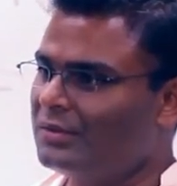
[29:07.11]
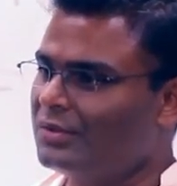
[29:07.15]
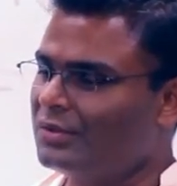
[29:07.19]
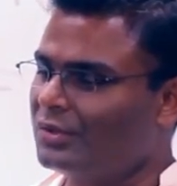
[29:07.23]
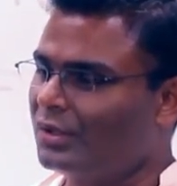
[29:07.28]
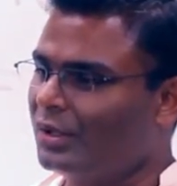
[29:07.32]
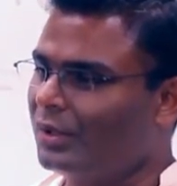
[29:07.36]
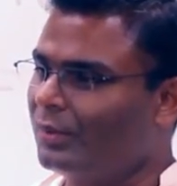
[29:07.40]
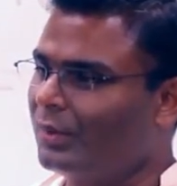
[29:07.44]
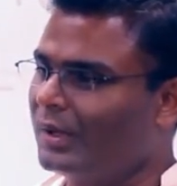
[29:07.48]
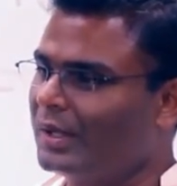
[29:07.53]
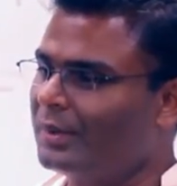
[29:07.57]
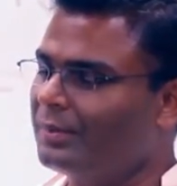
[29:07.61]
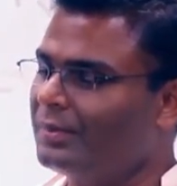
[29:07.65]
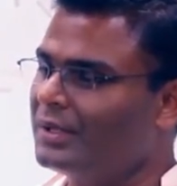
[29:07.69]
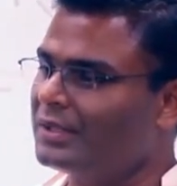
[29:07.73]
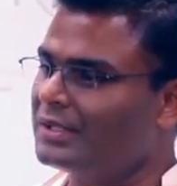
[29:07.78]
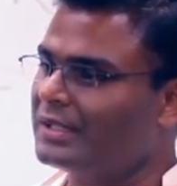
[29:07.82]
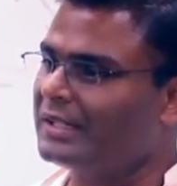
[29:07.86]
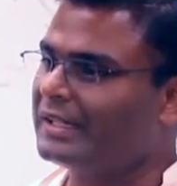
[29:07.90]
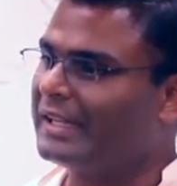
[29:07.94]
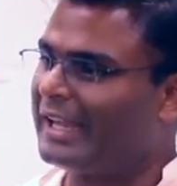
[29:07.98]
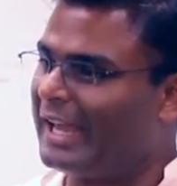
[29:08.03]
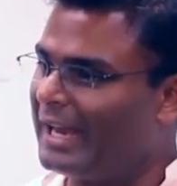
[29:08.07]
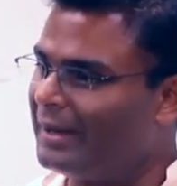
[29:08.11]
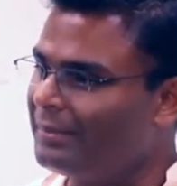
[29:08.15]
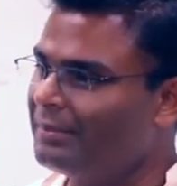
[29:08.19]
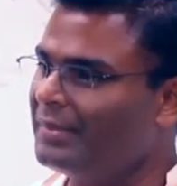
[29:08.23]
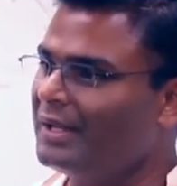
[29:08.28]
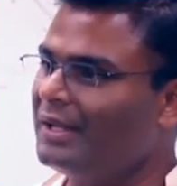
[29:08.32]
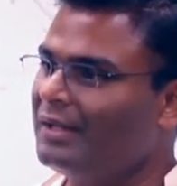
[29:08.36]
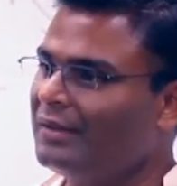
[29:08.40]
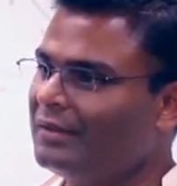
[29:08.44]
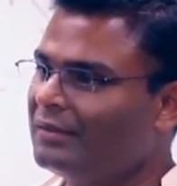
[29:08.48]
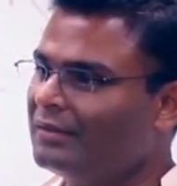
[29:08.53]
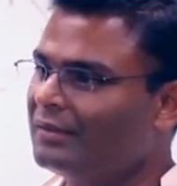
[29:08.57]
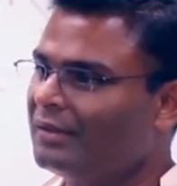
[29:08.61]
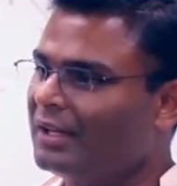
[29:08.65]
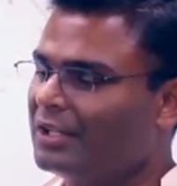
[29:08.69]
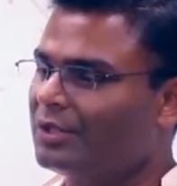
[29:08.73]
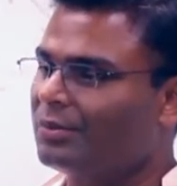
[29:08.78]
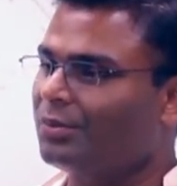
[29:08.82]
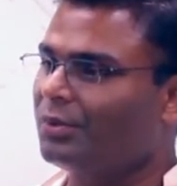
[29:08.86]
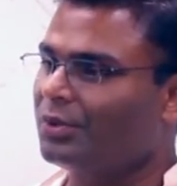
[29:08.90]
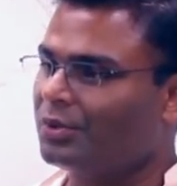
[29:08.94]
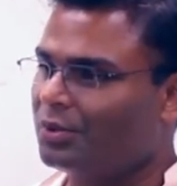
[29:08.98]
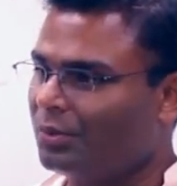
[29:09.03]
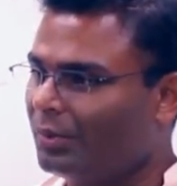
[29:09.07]
saw what a person can be
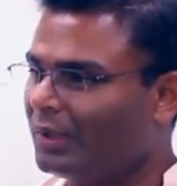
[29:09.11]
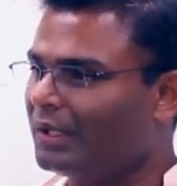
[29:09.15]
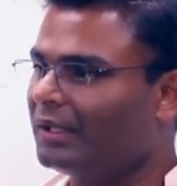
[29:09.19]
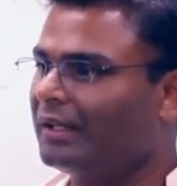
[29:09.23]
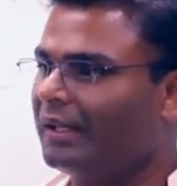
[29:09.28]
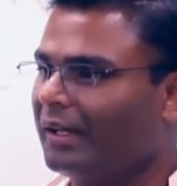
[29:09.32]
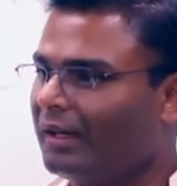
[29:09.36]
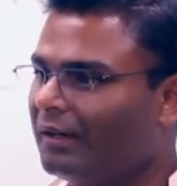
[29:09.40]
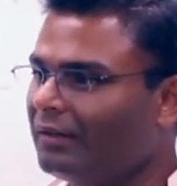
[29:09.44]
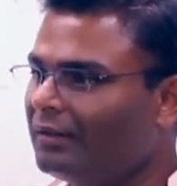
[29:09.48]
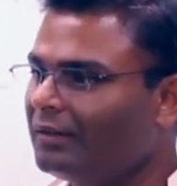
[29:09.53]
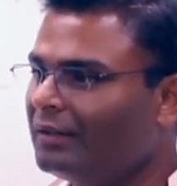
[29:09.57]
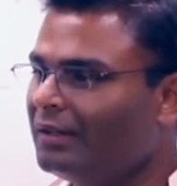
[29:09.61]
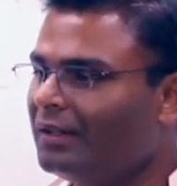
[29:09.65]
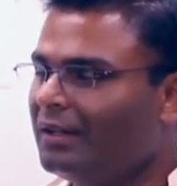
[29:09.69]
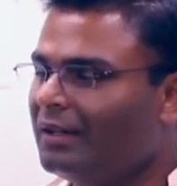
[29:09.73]
as opposed to what they are.